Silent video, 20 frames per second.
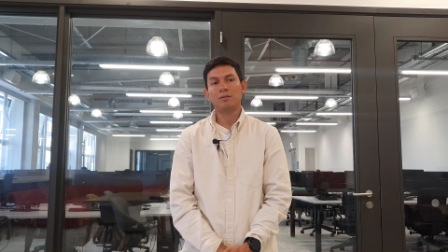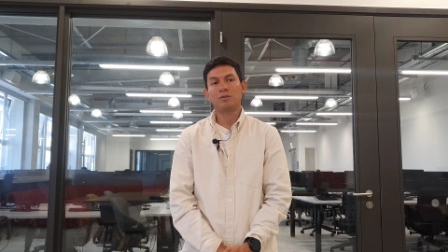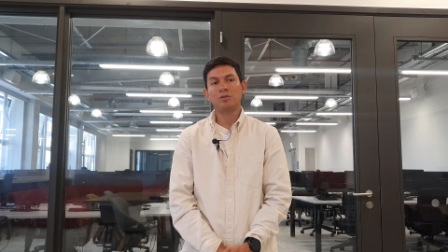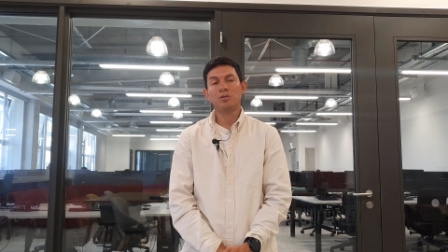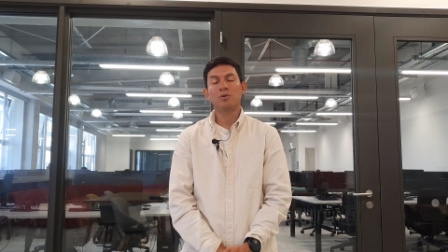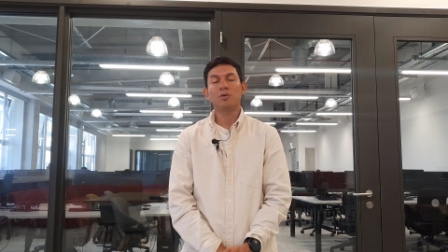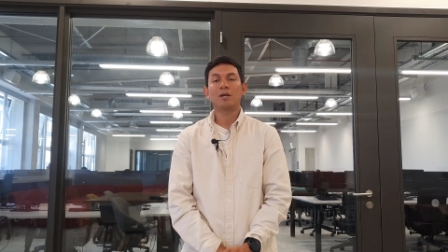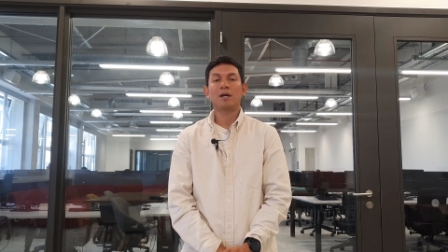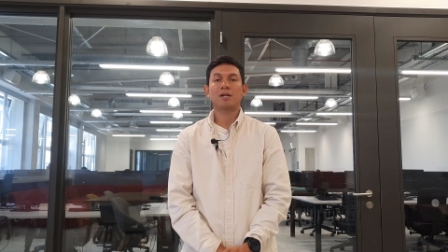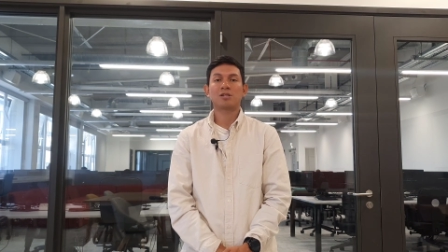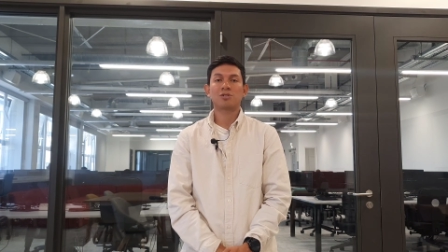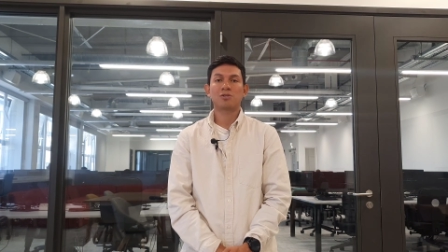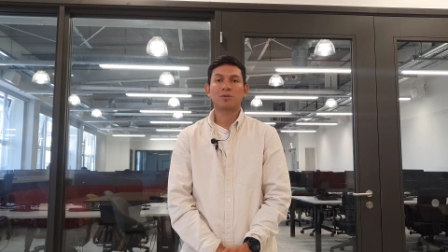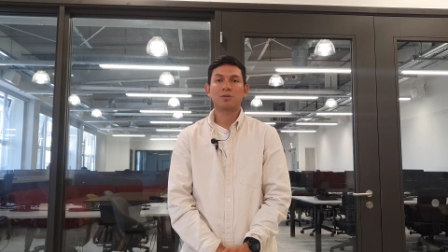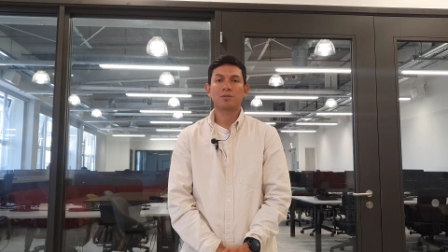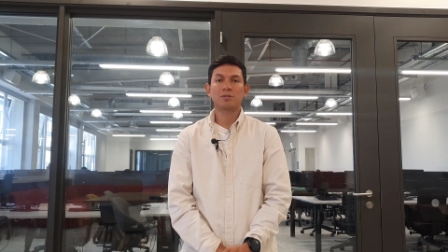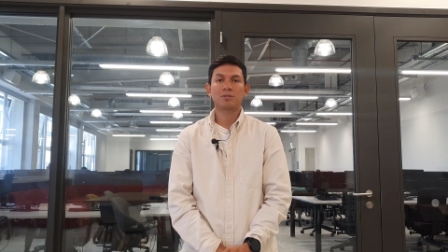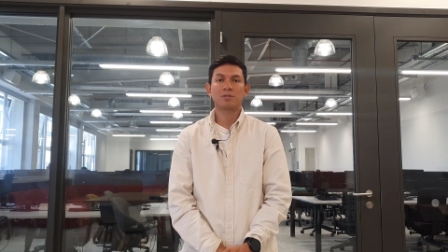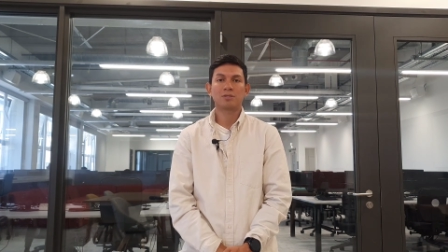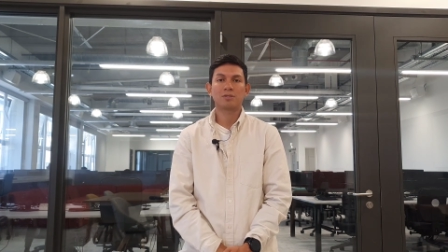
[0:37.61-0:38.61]
new
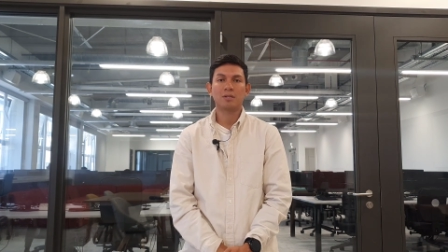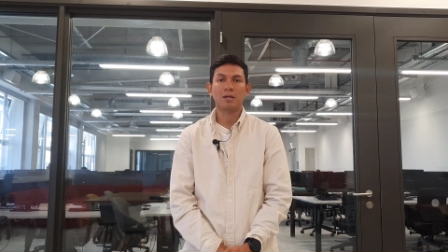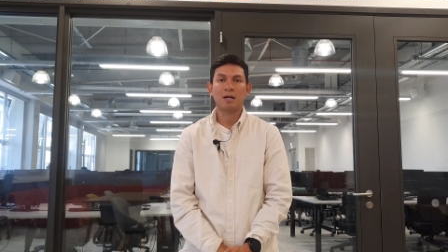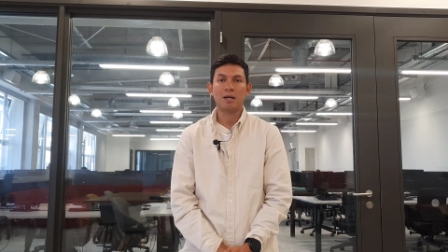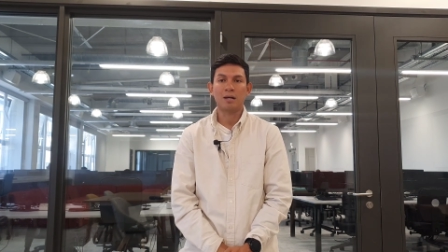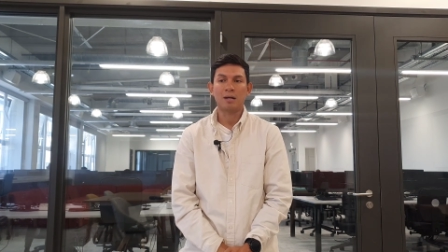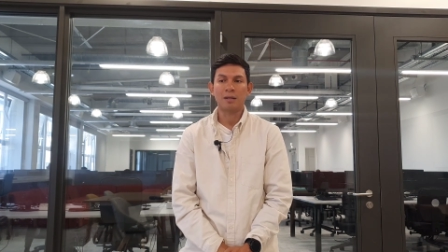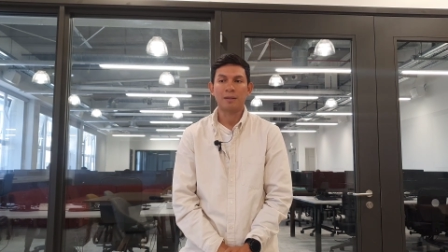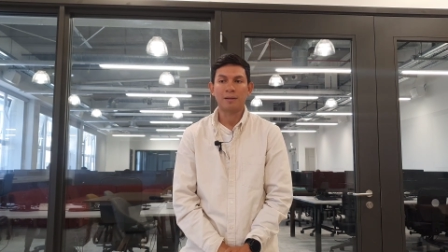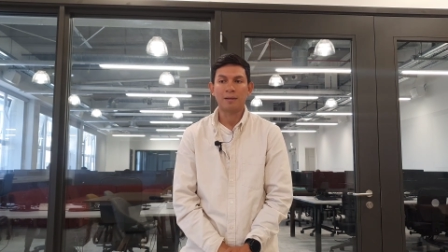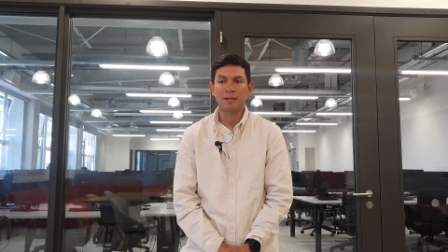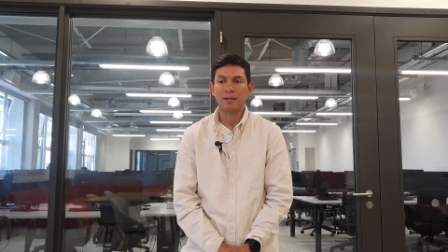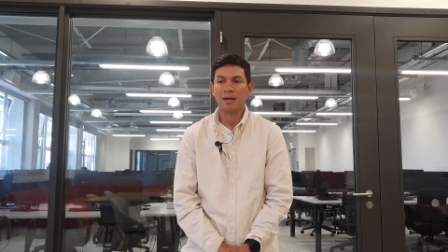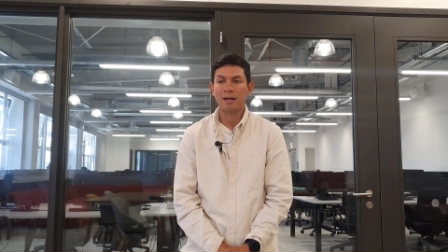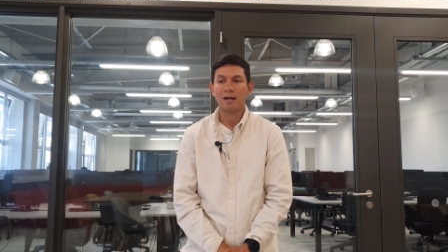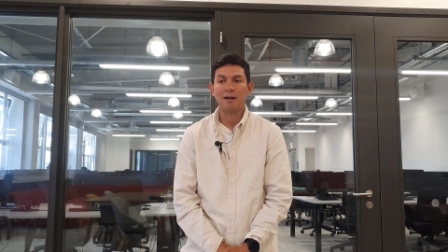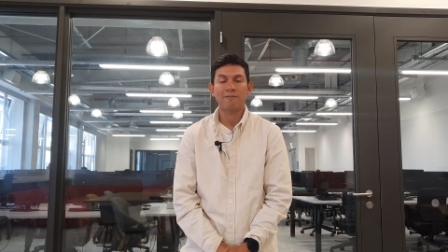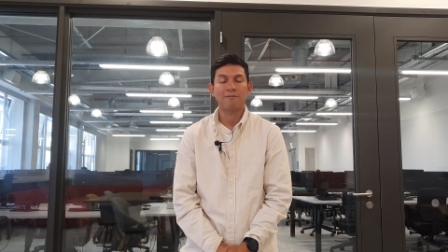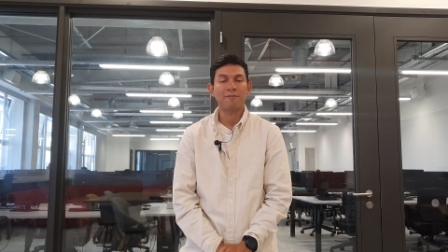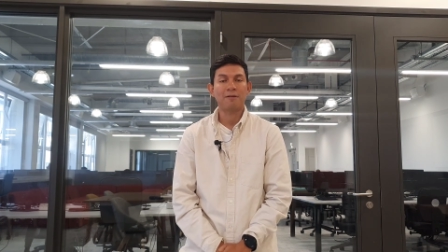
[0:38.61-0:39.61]
lecturers and
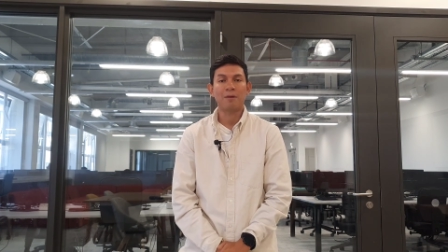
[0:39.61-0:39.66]
they have